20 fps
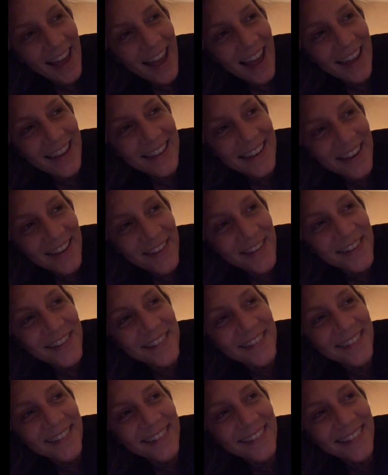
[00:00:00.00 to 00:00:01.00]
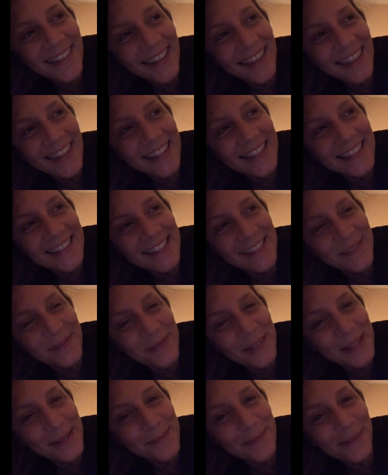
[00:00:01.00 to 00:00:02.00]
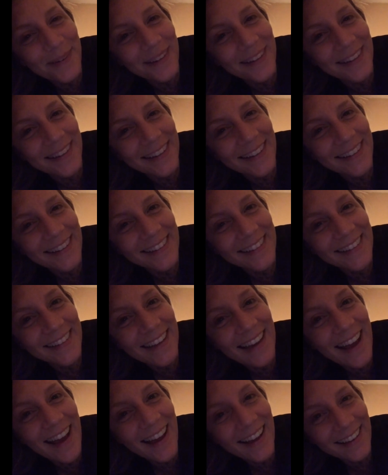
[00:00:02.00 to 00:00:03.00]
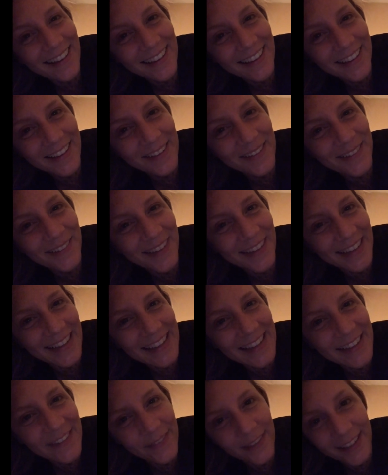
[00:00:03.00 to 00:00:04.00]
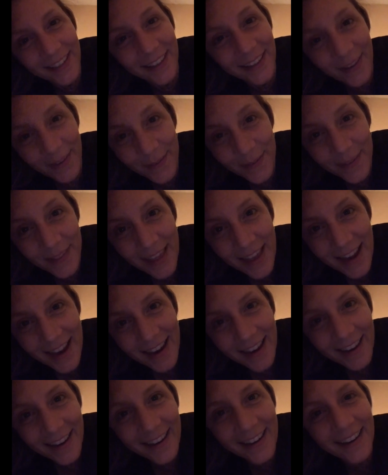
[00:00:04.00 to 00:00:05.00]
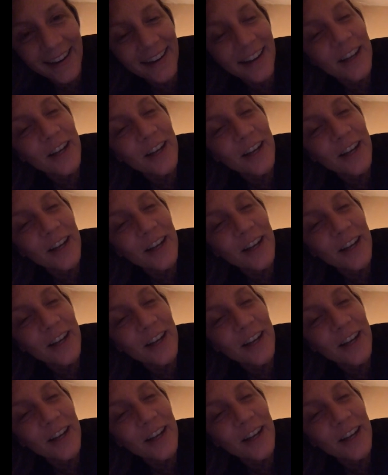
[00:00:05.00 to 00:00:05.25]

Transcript: I know that some people are not gonna want to even go there.